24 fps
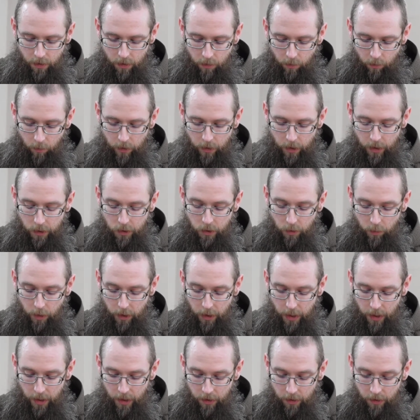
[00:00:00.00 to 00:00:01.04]
We need to
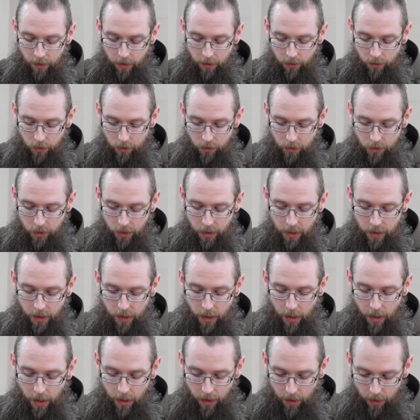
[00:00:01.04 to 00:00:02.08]
begin to
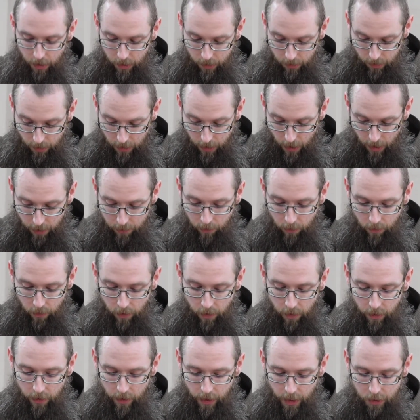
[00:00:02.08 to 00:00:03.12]
see the
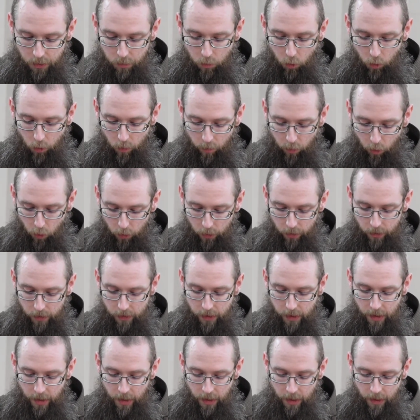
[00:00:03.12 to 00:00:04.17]
other as more
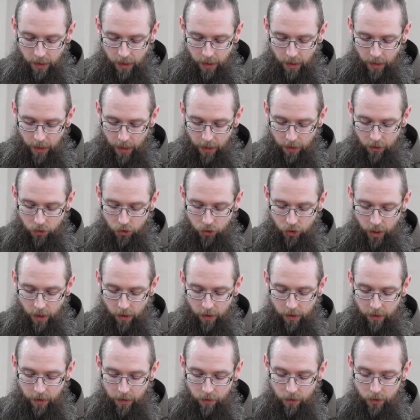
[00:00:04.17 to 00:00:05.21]
important and as
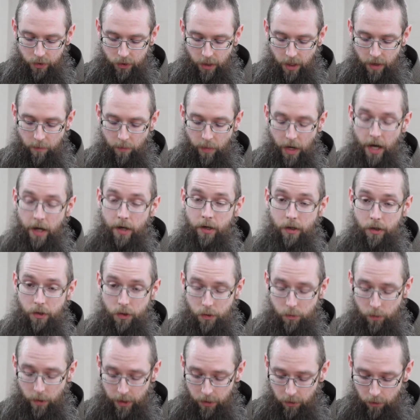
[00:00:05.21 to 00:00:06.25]
sharing in the same body
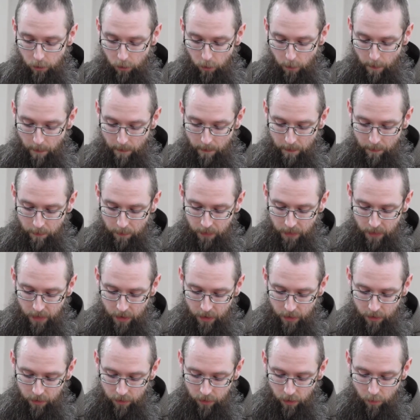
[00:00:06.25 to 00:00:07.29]
as we do,
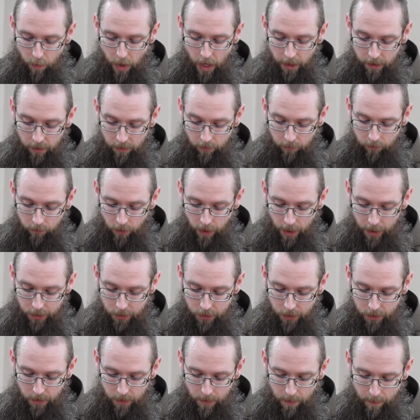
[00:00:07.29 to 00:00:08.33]
the body of
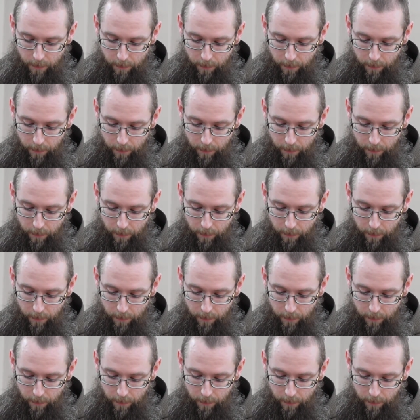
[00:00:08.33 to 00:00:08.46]
Christ.